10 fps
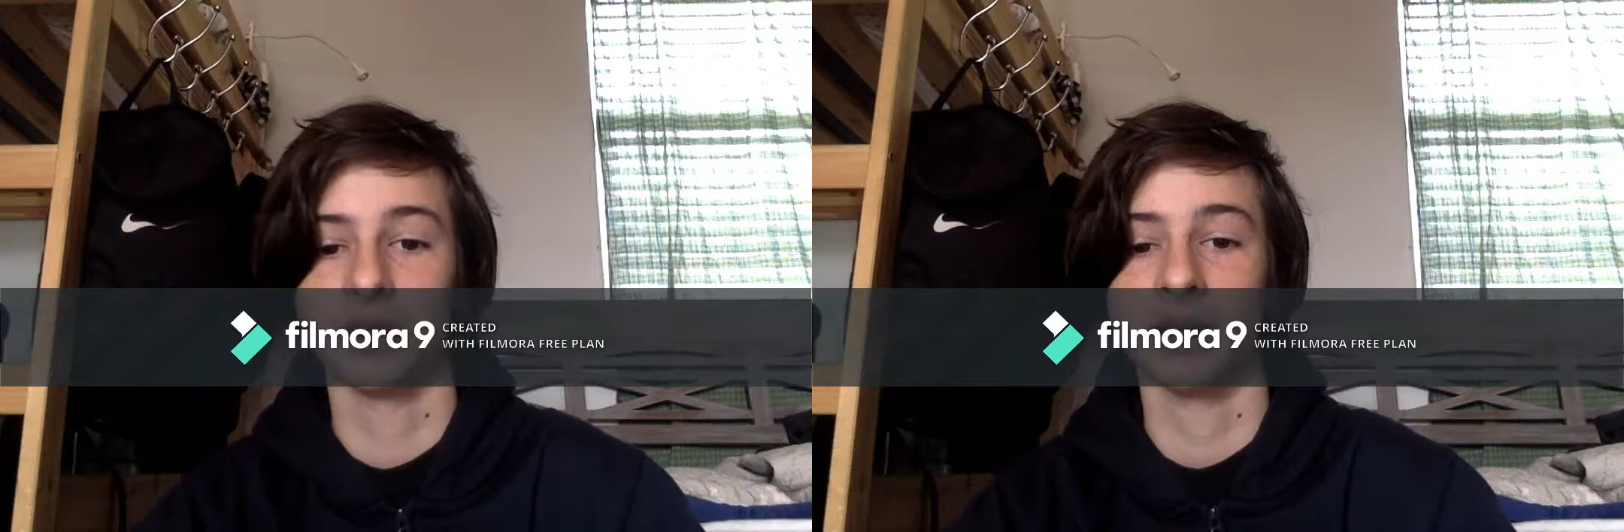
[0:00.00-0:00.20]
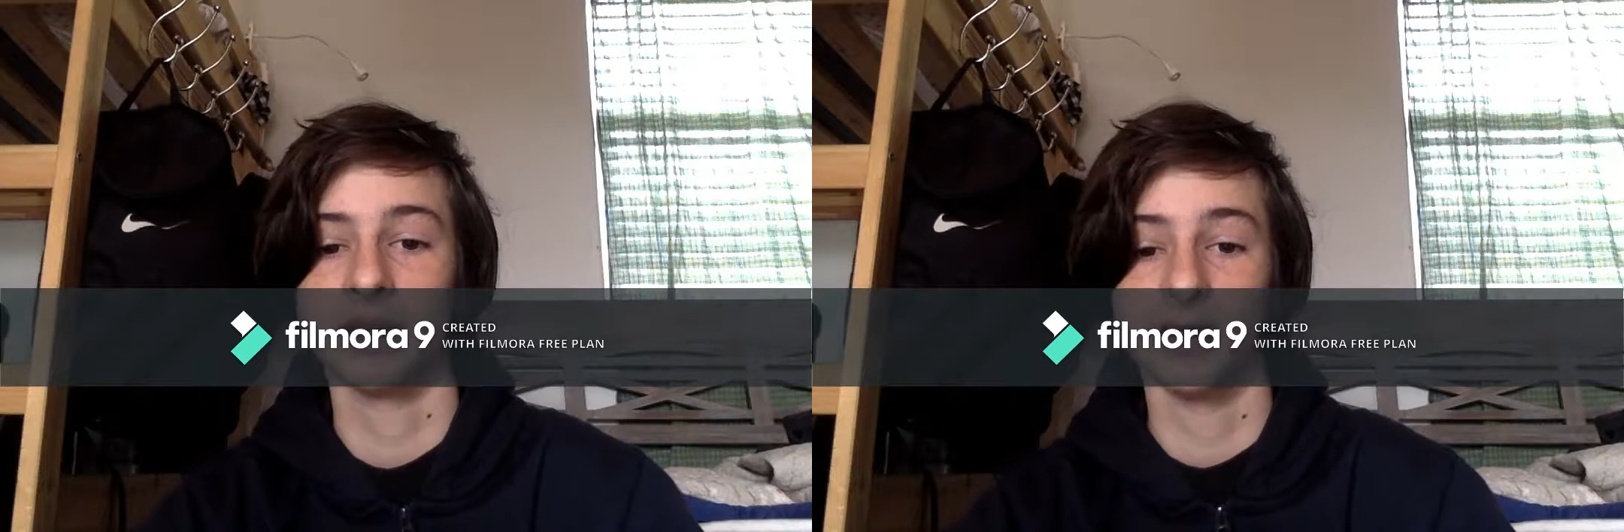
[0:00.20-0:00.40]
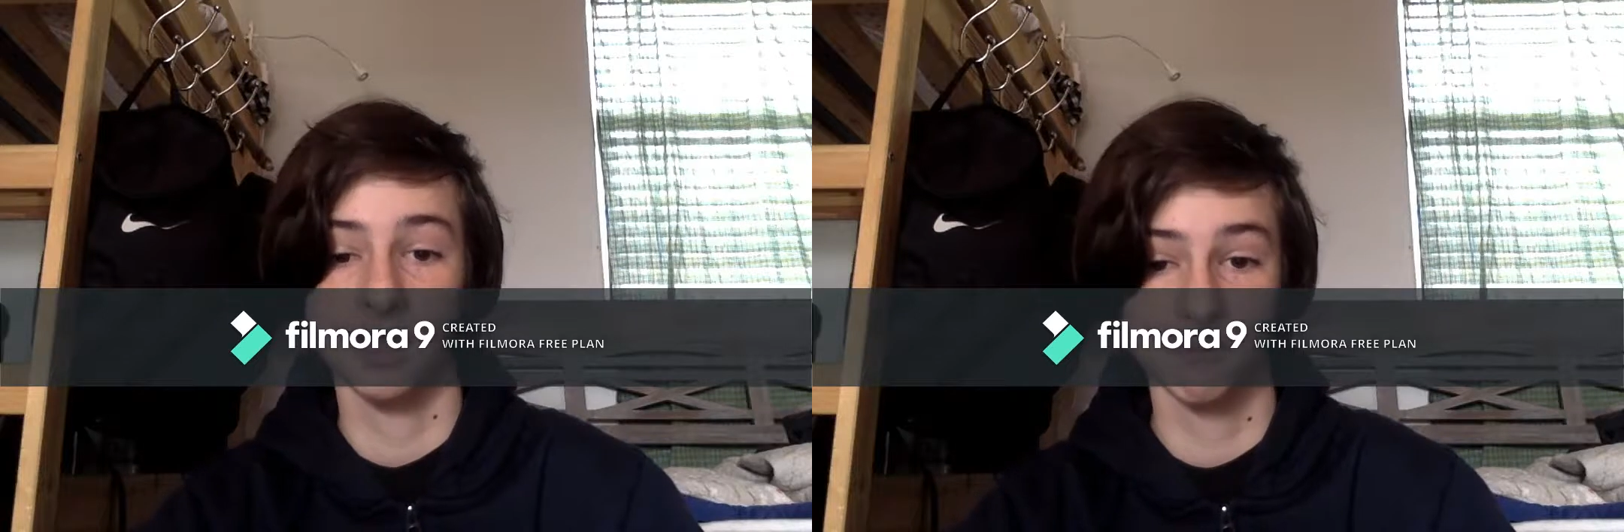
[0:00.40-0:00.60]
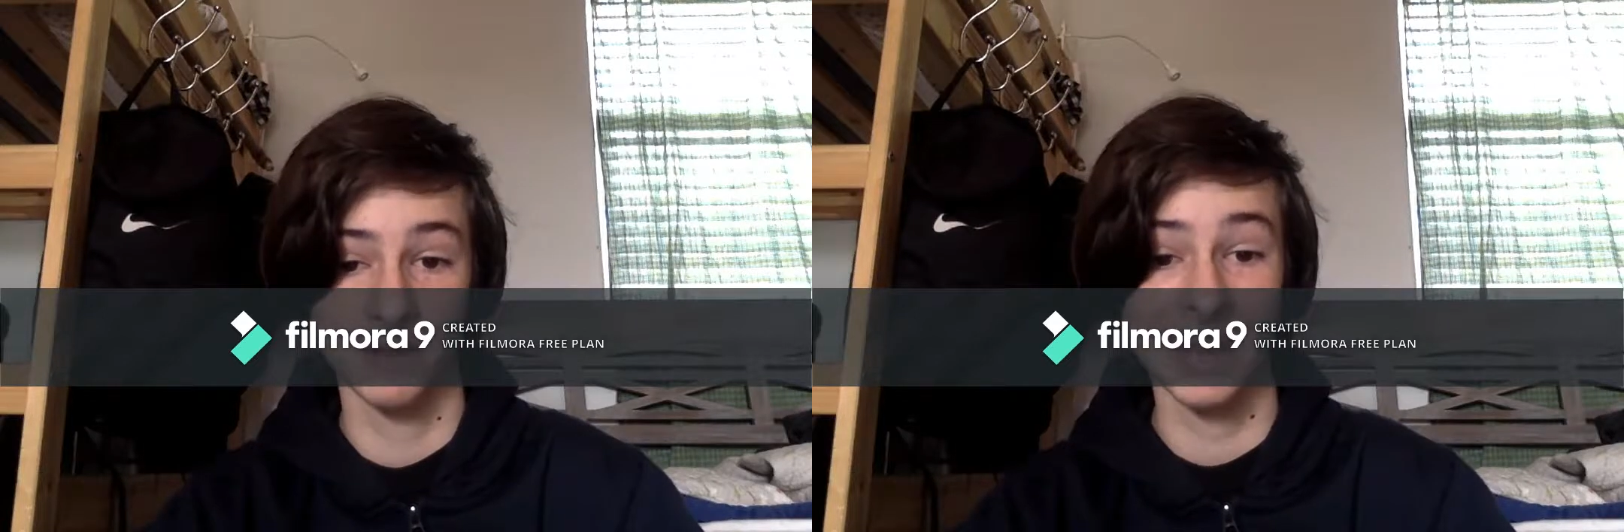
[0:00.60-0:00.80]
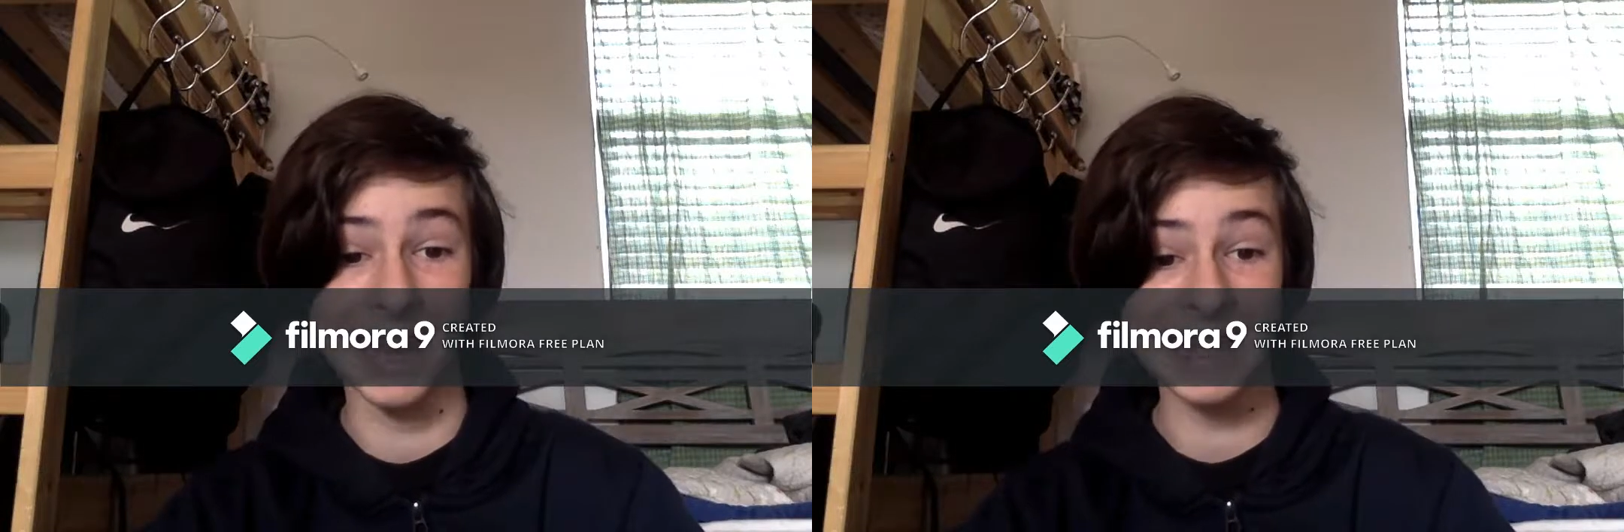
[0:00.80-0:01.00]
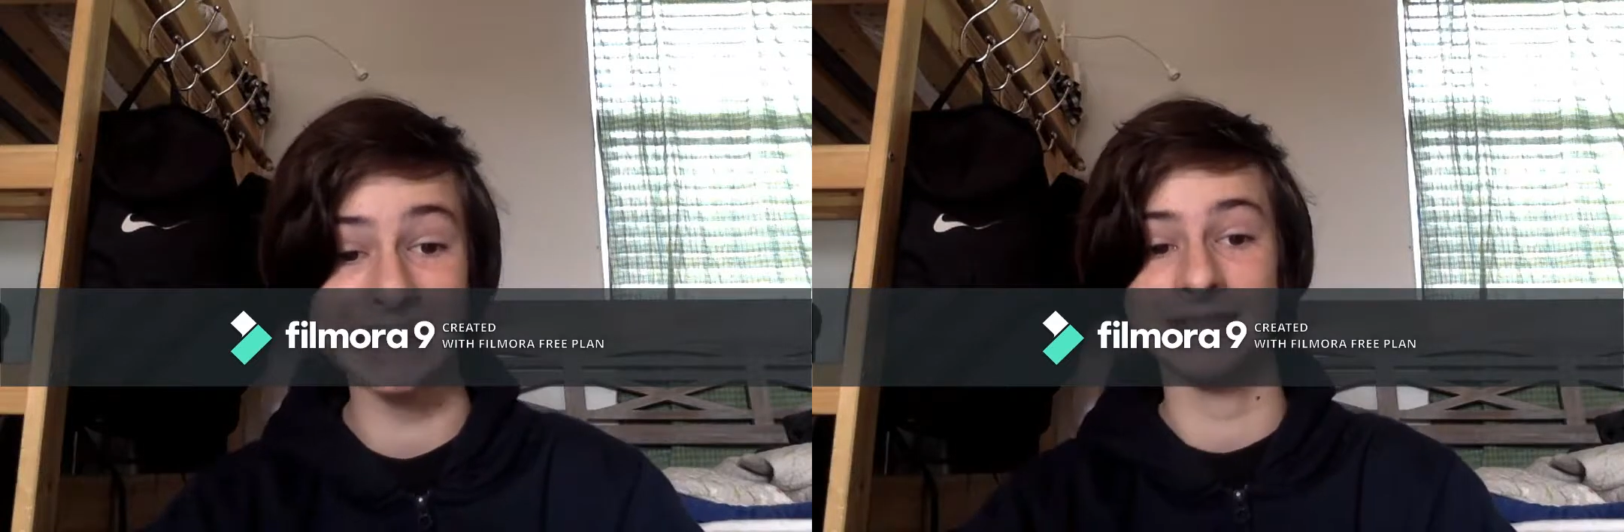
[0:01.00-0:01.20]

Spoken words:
if you want to convey